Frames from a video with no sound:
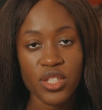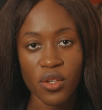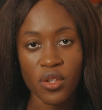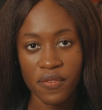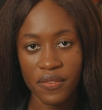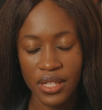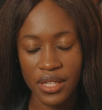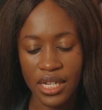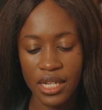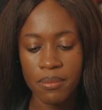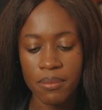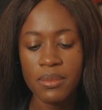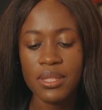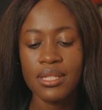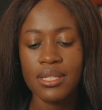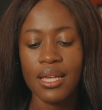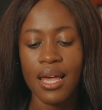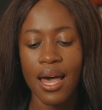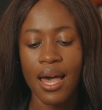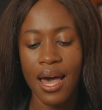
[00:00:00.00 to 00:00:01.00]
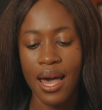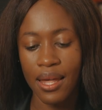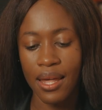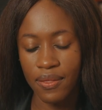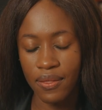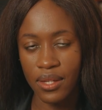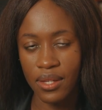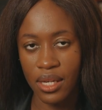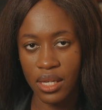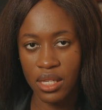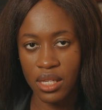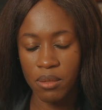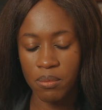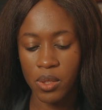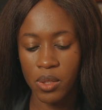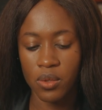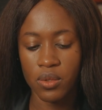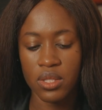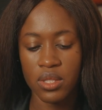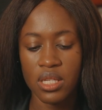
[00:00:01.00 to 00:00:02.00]
of names and their
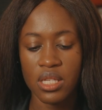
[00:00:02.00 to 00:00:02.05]
emails.